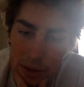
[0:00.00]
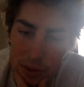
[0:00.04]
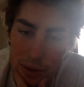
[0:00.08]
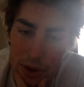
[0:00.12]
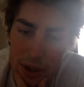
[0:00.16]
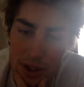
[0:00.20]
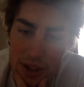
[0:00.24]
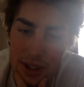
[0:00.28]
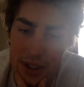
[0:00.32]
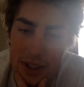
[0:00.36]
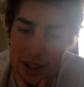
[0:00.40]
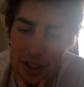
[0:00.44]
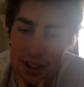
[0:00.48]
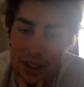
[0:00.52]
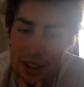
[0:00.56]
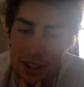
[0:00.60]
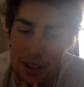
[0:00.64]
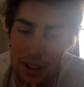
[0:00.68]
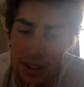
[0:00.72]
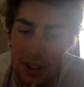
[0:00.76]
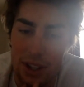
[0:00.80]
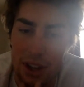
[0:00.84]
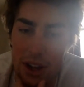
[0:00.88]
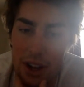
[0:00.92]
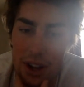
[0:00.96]
was
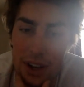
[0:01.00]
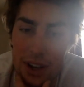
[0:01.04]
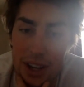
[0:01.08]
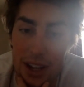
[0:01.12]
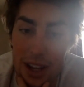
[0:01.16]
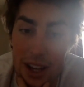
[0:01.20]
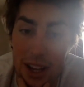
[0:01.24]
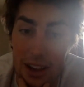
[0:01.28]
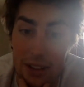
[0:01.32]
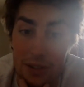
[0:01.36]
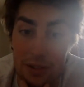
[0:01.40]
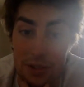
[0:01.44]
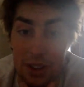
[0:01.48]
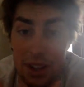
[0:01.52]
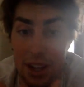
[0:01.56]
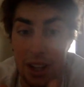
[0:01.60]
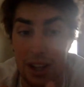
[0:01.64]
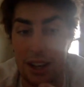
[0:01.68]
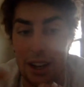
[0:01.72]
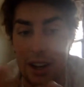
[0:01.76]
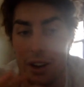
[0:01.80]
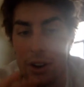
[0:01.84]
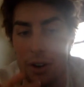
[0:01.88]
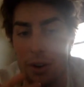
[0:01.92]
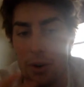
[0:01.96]
done, if they
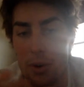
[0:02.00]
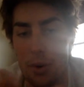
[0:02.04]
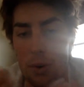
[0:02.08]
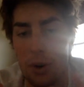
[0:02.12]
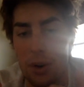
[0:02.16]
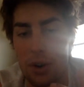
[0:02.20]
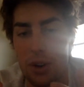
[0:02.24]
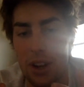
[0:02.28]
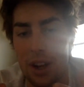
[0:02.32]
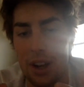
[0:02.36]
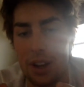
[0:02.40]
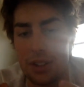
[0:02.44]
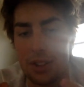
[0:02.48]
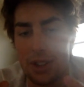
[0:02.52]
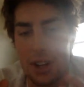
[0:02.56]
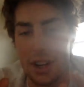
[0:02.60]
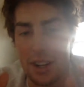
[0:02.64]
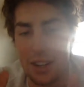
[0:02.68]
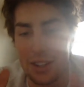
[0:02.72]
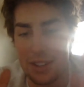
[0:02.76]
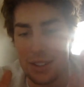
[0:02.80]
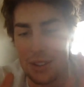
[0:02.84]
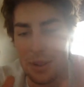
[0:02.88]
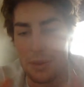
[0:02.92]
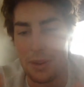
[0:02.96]
did an oral
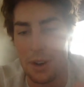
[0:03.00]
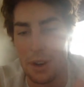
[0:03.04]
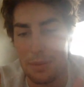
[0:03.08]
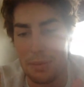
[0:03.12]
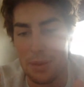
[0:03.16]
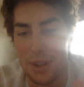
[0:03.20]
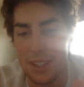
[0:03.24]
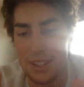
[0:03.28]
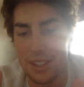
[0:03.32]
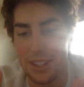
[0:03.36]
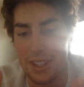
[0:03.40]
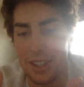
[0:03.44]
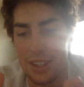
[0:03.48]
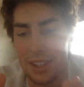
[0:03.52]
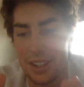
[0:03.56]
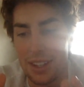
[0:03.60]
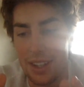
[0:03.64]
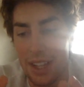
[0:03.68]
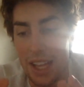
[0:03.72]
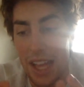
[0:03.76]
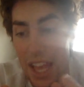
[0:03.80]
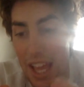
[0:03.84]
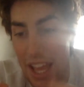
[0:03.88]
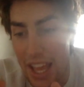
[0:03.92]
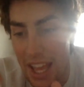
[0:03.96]
contract and someone admits it,
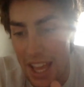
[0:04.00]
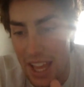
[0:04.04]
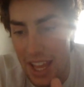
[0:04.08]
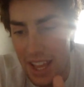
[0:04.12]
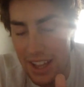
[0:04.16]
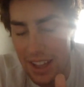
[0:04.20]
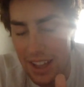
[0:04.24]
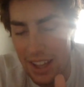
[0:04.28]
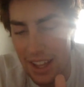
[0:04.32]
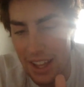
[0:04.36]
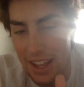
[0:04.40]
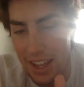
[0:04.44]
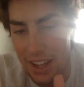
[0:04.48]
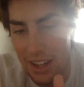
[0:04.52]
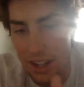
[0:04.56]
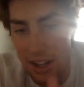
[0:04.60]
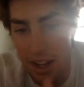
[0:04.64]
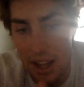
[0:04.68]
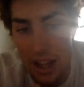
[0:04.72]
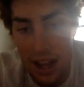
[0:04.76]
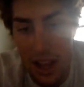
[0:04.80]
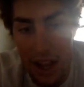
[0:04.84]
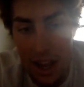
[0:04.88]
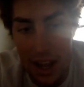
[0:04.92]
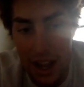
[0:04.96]

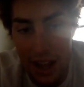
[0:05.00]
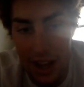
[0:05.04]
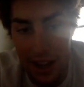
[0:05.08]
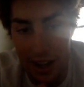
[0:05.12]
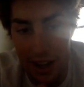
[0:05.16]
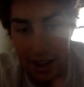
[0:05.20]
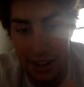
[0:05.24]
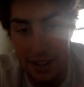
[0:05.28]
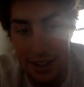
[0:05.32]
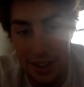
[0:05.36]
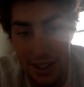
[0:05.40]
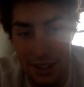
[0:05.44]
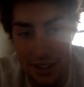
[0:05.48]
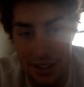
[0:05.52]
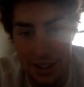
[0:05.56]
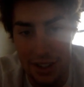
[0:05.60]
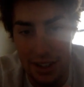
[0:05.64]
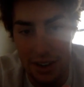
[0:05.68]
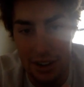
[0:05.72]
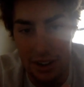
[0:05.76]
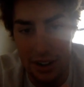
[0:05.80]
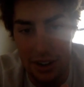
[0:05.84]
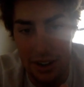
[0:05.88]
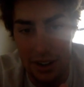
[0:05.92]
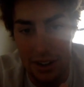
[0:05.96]
then it is
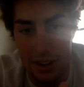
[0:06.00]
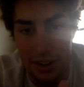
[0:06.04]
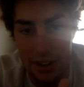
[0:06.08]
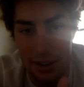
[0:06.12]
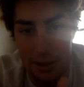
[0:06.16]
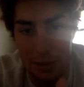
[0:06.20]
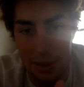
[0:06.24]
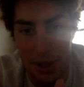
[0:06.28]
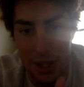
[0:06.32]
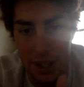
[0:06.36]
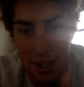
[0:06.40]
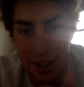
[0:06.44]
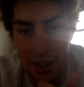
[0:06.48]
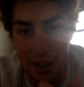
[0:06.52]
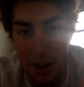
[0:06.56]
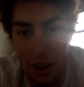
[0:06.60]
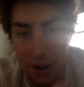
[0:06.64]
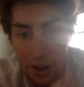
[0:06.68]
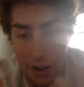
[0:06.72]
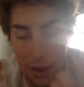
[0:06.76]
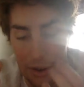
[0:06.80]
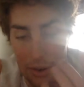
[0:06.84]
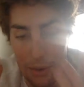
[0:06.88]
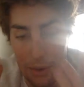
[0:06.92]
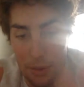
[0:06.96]
considered to be
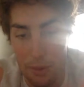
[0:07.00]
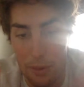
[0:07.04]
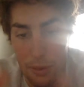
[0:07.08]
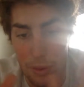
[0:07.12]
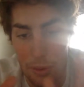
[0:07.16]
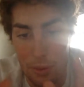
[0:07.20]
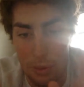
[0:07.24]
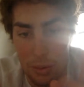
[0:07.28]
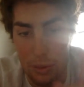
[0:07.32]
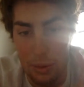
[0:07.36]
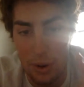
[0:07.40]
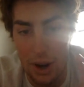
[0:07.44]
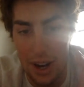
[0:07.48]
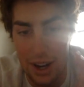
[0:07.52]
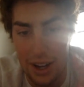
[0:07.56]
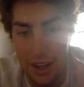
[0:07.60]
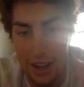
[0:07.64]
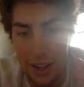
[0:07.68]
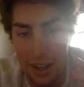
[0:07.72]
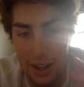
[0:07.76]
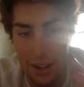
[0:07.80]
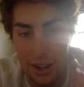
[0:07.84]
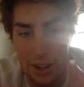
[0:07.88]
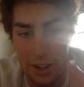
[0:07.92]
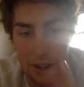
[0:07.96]
under
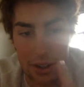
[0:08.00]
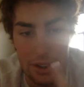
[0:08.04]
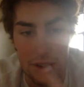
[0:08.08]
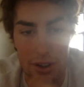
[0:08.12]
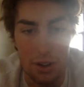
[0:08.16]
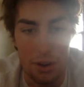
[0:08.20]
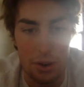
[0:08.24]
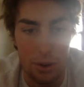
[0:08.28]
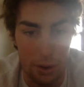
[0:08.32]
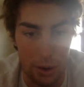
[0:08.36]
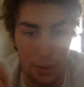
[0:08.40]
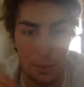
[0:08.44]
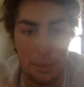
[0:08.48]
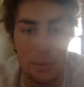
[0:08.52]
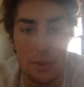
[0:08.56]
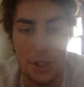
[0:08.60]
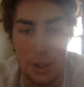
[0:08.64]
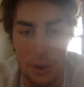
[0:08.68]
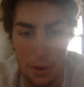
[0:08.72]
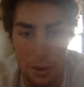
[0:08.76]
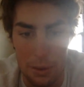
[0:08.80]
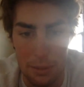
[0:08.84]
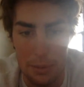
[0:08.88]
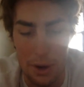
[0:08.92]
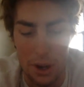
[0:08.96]
writing, or
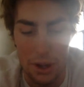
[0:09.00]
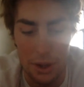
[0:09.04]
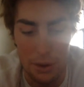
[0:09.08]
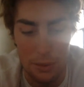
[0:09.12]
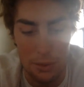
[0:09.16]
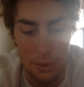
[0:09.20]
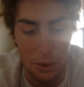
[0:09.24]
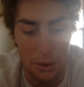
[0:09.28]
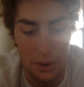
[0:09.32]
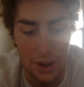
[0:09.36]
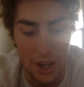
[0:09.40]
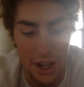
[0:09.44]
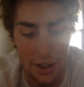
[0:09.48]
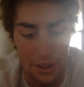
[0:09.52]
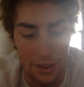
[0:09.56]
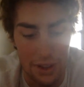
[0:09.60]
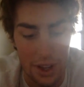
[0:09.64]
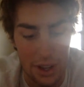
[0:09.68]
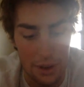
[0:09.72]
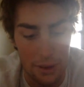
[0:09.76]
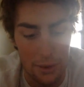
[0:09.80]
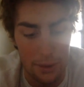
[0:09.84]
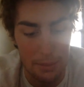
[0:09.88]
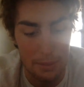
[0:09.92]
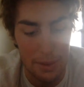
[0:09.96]
someone probably wrote down
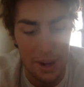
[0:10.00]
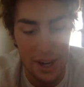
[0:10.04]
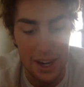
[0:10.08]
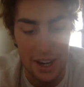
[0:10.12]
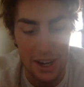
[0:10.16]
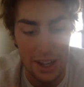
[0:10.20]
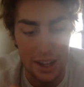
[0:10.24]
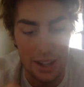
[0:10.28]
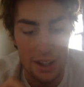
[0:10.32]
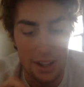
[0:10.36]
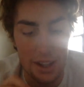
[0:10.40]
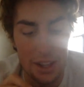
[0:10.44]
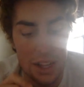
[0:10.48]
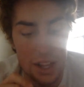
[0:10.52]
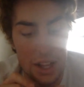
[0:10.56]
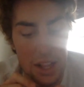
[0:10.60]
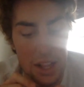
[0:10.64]
that you admitted it.